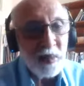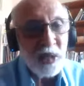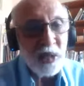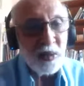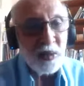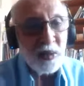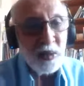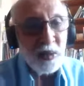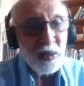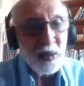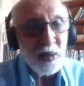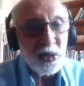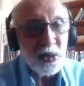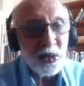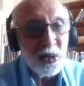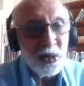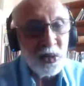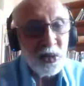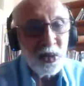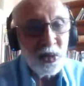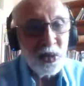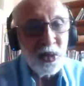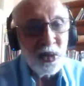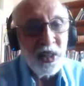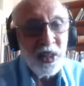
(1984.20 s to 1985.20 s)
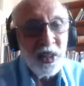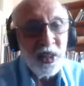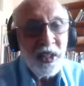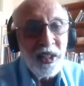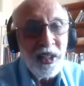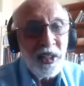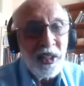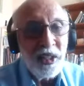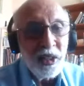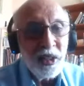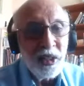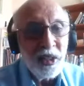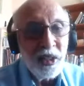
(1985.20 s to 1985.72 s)
from school,
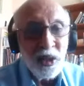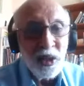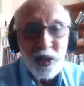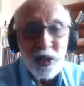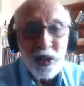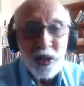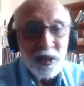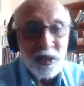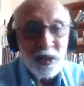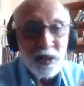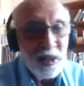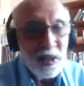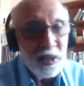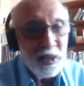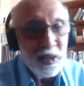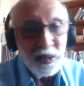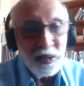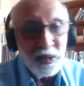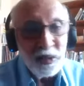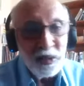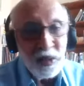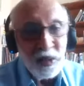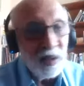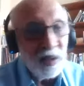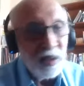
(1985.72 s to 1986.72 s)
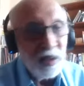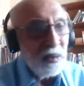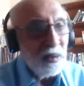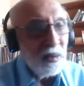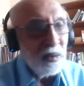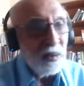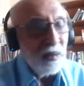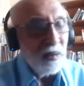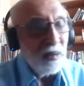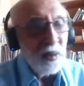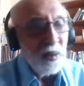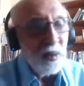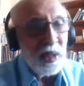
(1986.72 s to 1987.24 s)
So if you
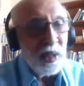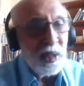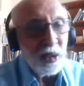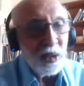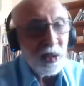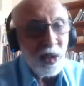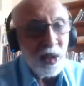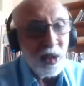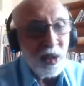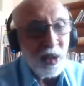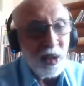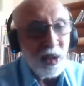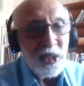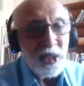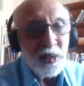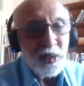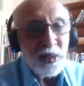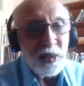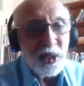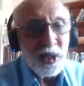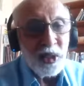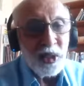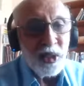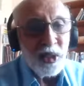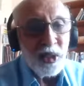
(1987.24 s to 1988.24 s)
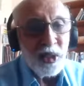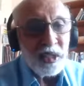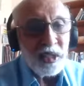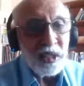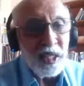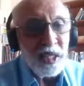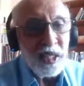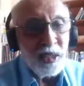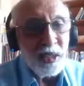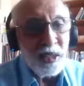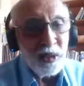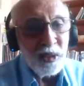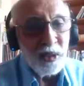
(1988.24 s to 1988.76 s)
went to college, whether your
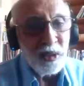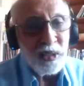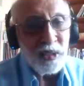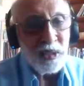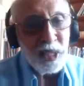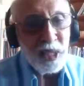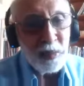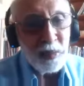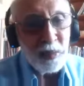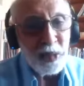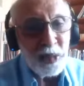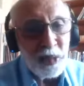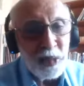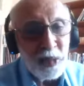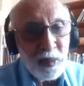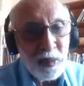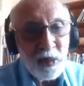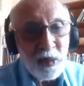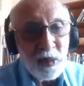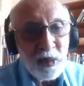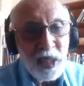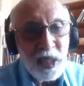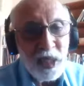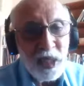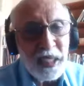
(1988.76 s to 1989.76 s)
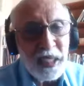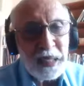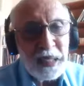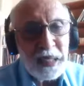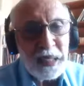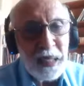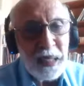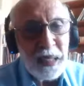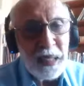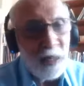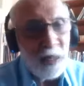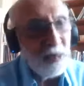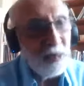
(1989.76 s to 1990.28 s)
classmates from college, I
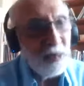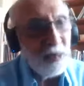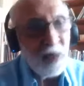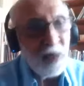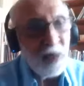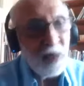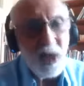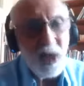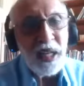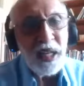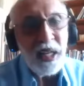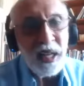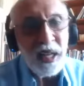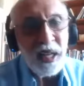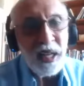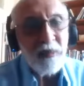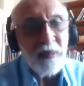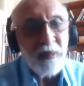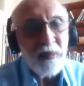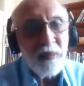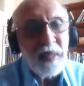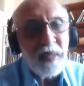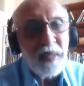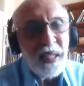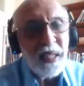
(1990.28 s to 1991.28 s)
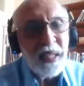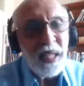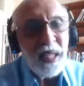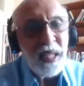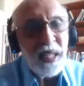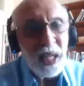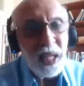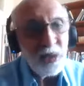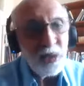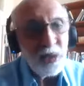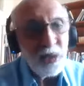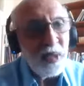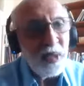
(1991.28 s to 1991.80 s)
mean, we all have
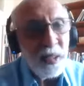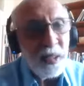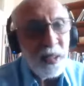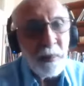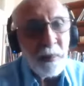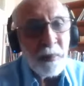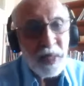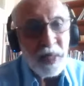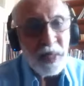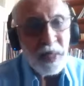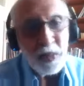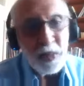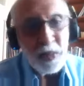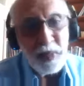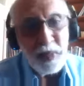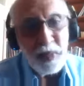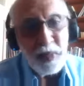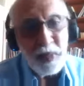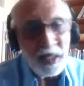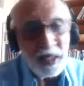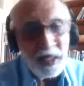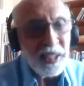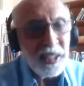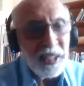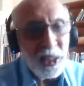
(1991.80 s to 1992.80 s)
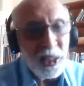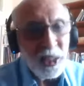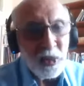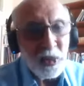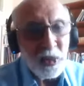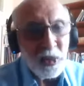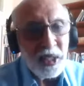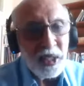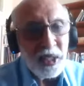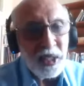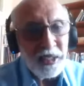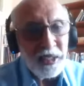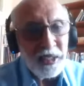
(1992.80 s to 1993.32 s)
actually a much bigger network
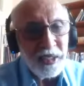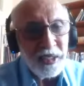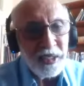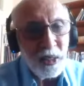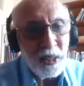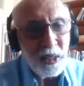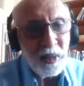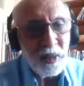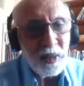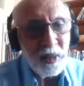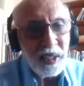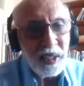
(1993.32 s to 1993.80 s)
that we can